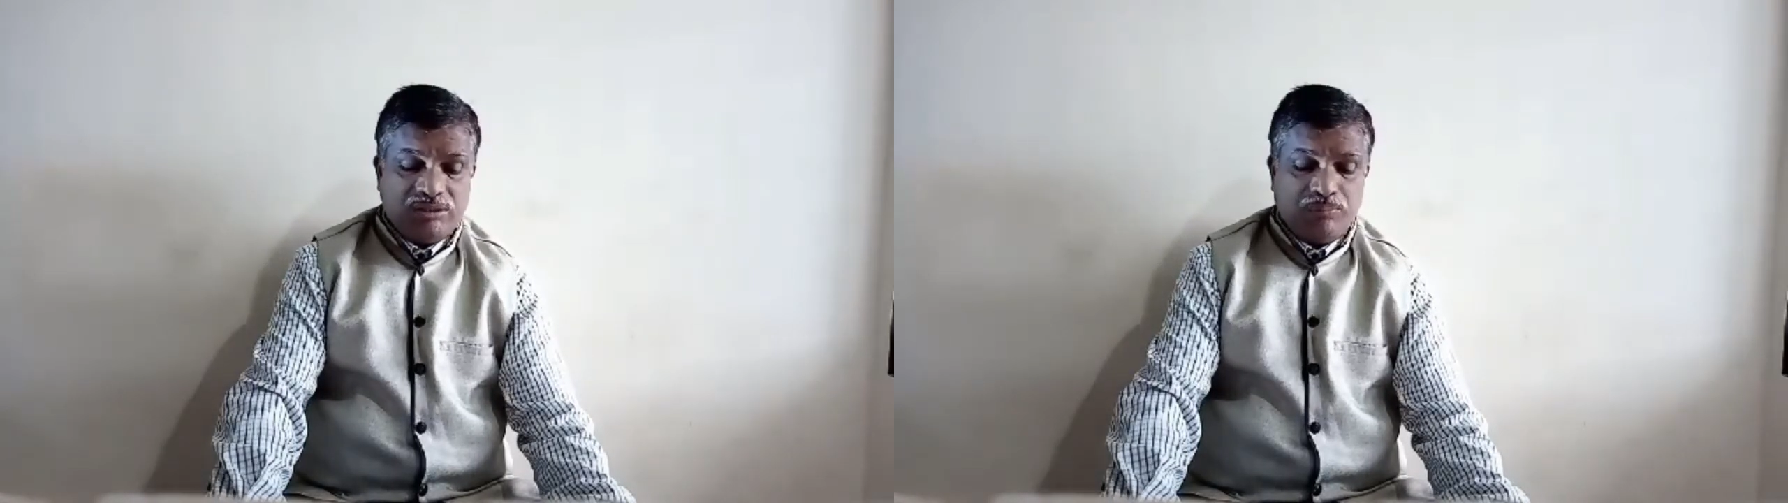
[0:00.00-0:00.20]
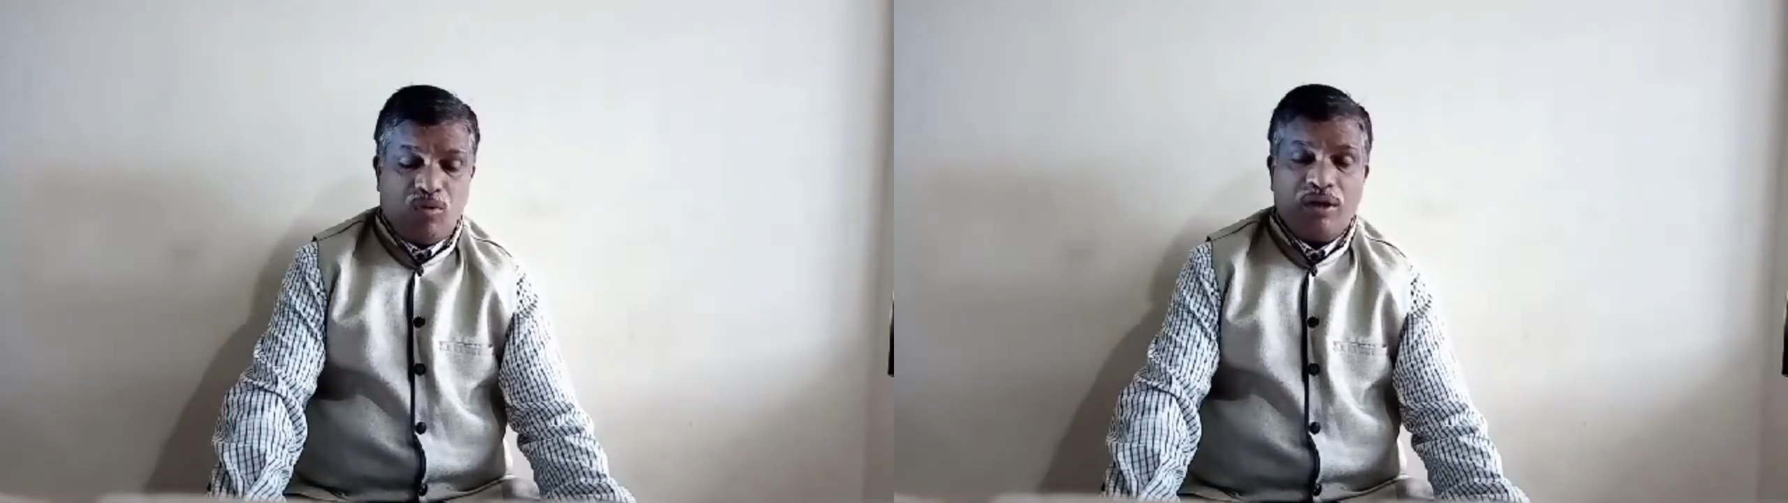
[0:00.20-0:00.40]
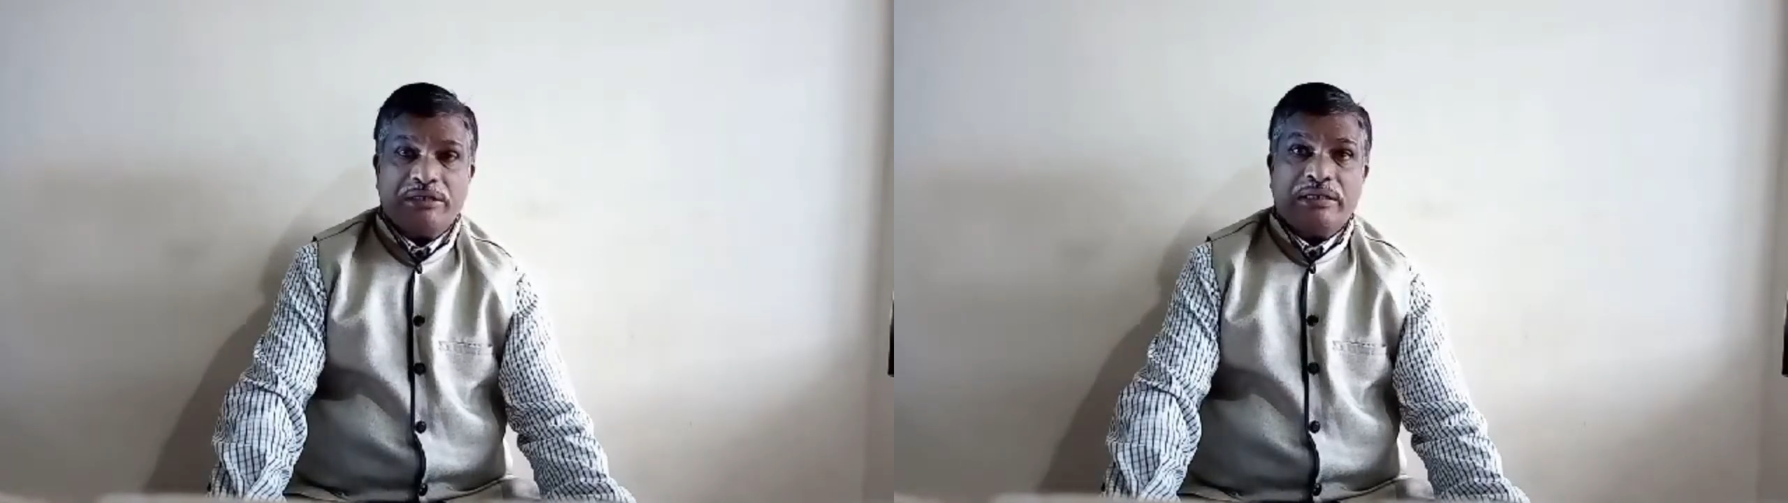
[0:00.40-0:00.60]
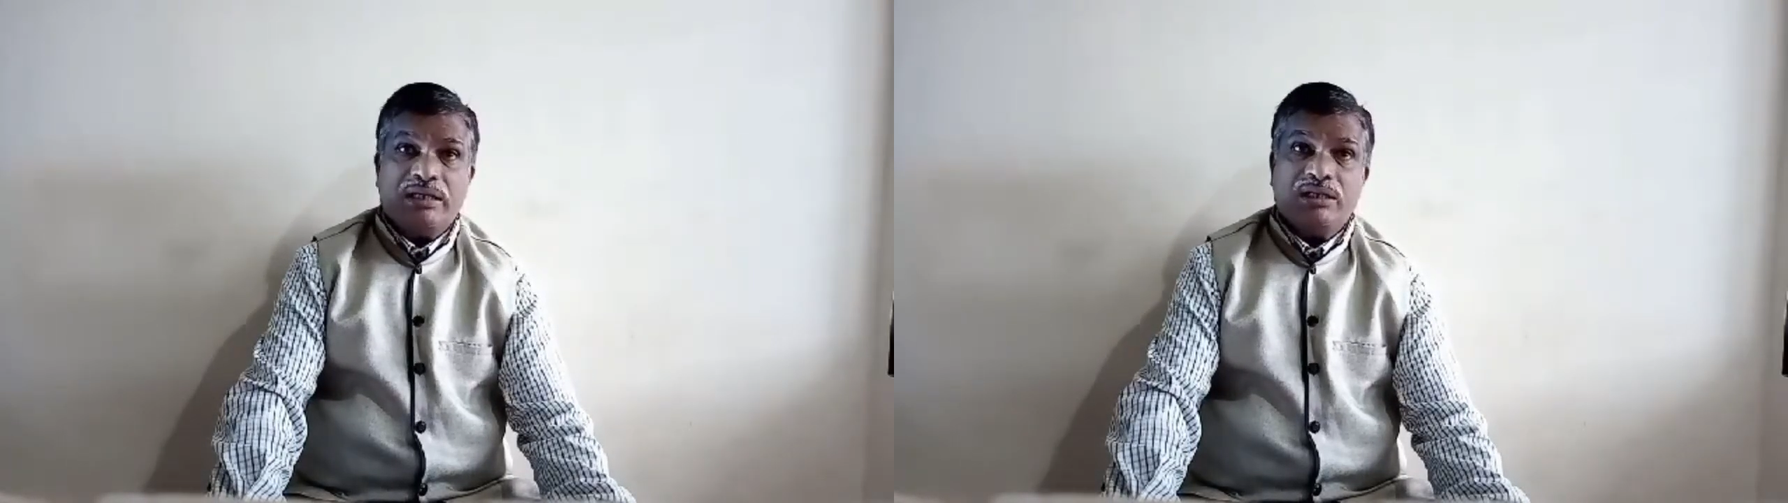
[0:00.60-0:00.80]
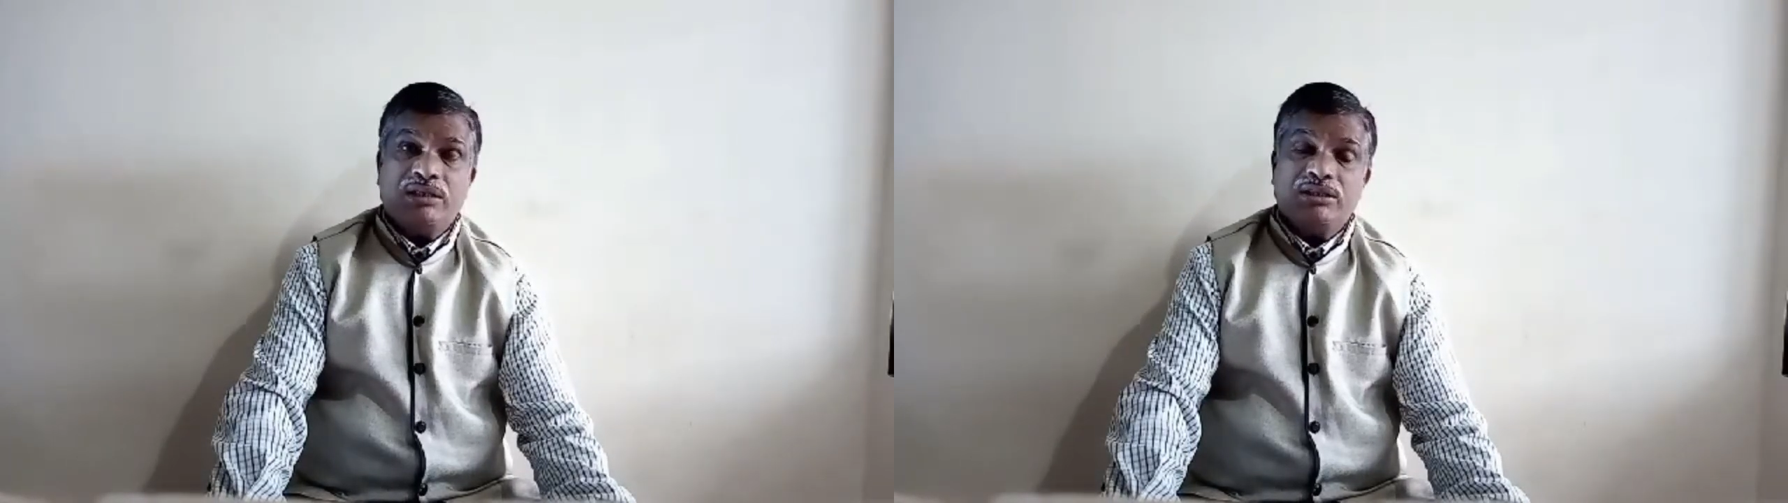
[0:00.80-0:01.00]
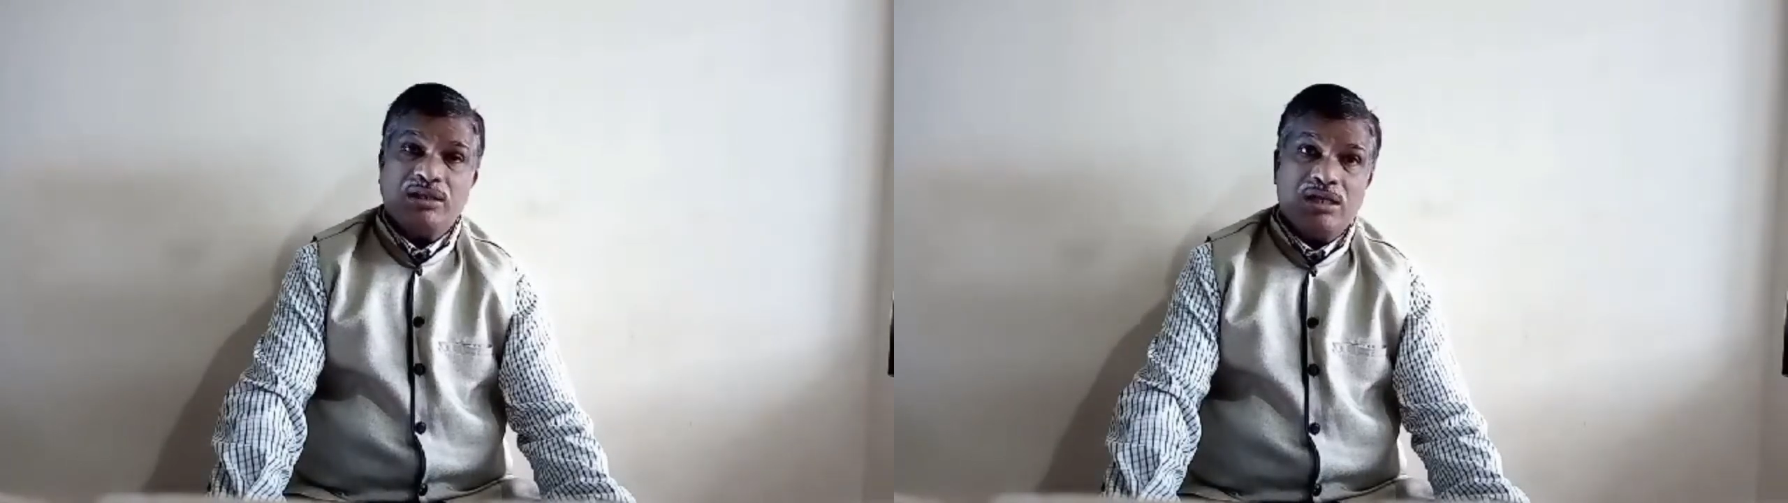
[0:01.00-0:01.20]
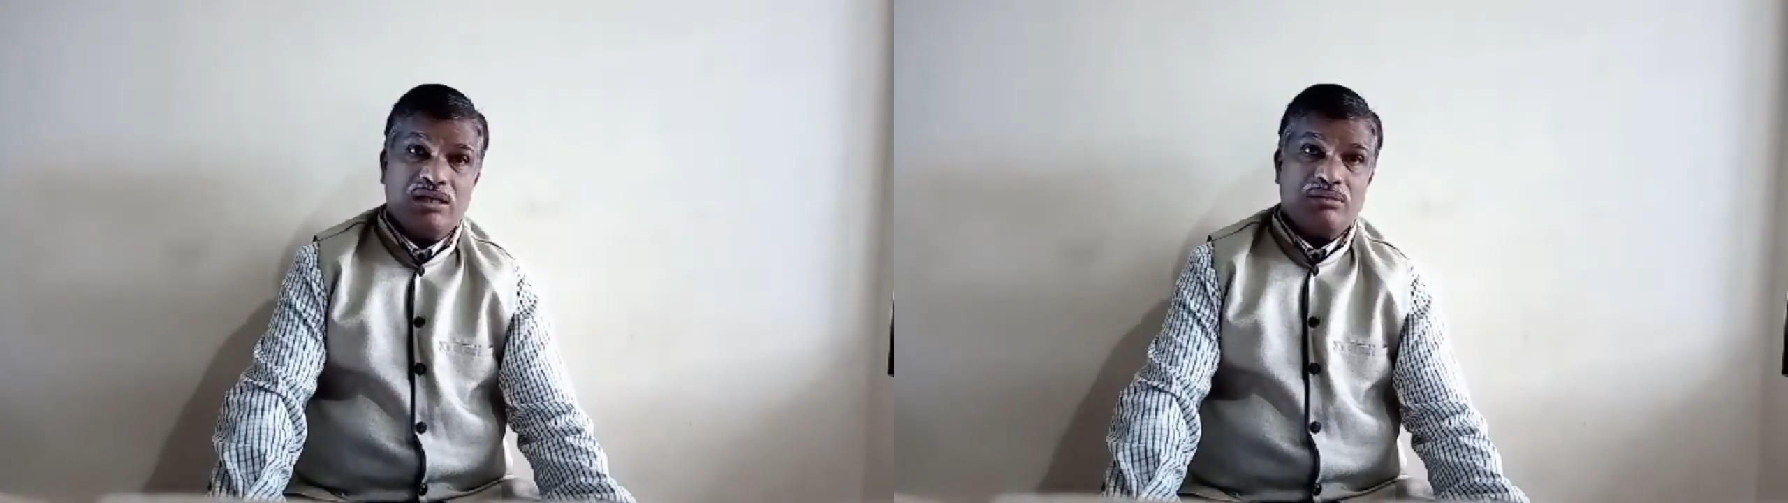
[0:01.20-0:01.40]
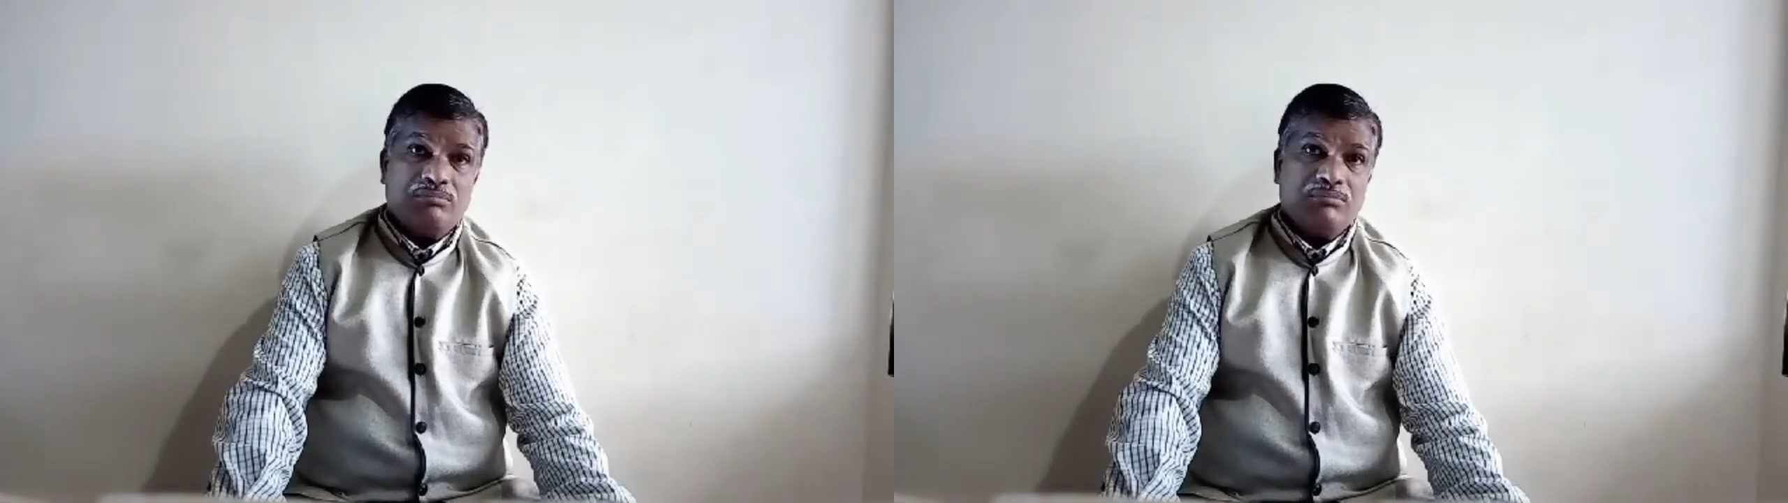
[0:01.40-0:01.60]
0.83.
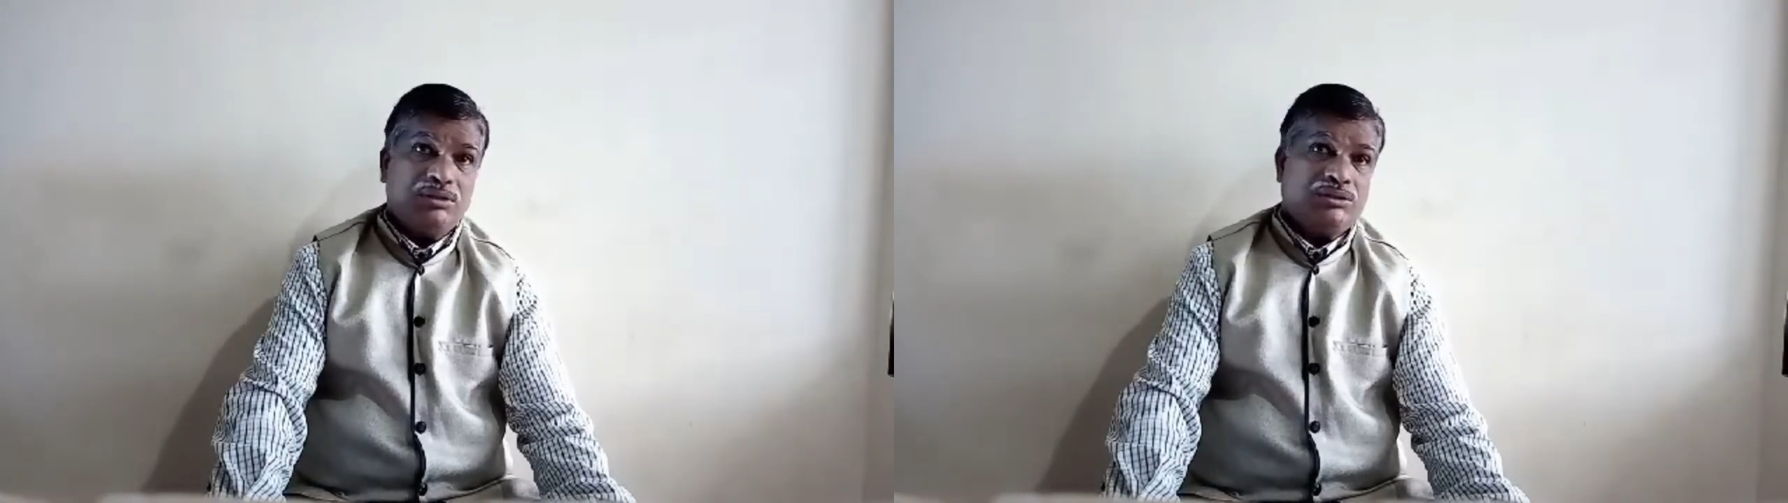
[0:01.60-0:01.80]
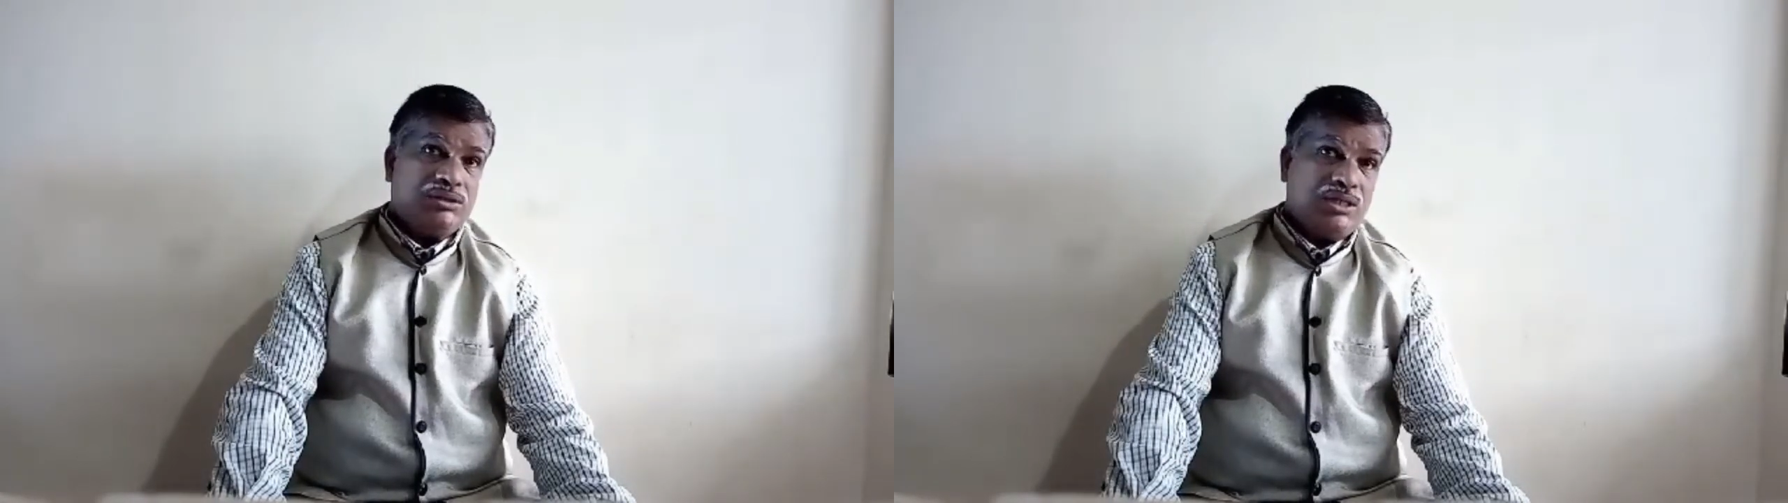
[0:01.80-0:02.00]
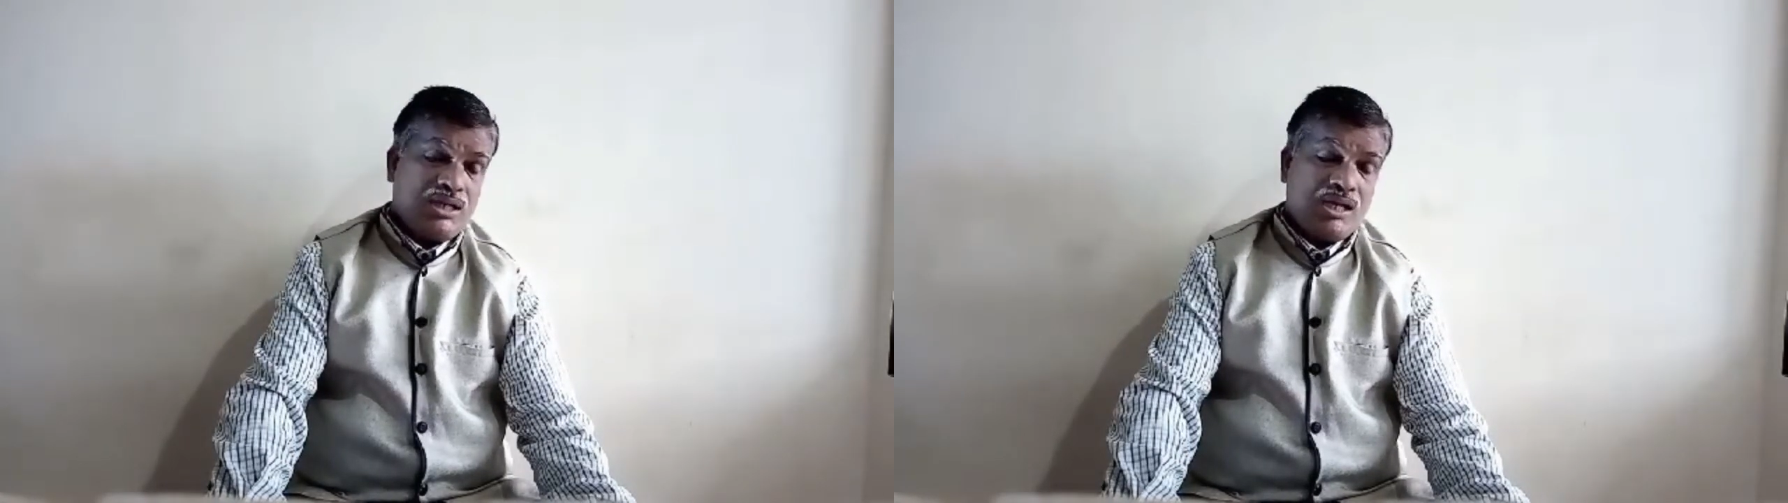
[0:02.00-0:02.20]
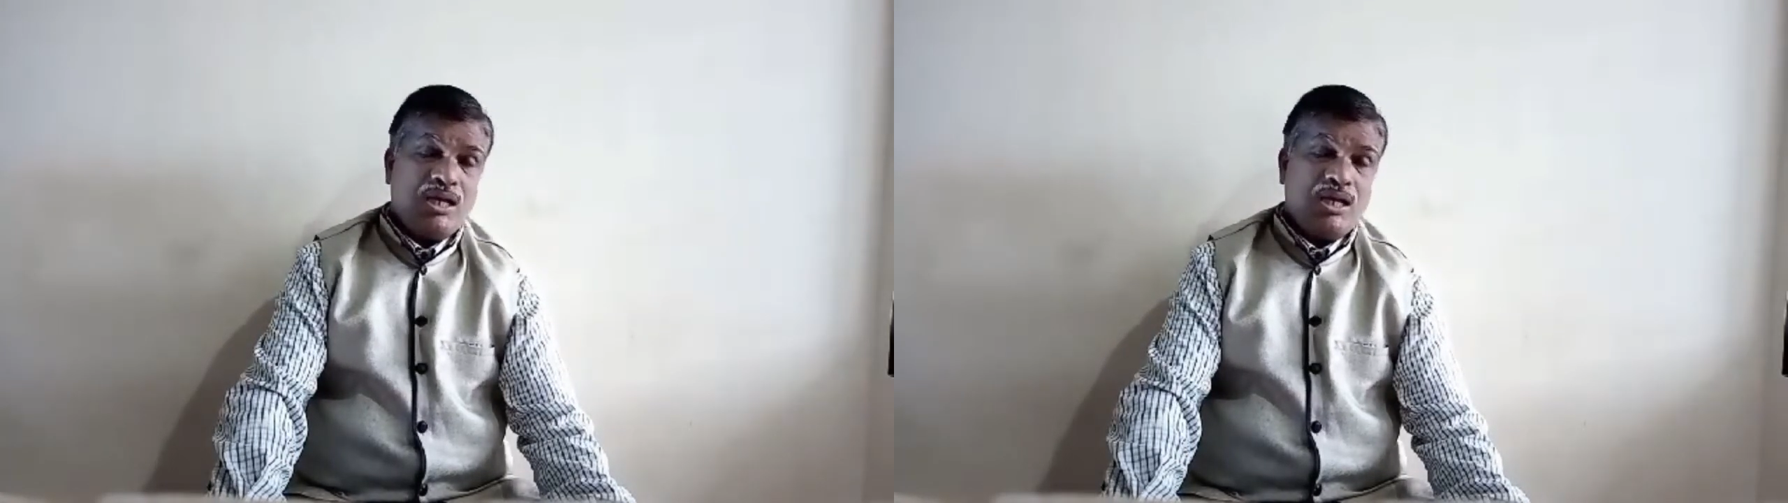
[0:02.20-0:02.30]
Means the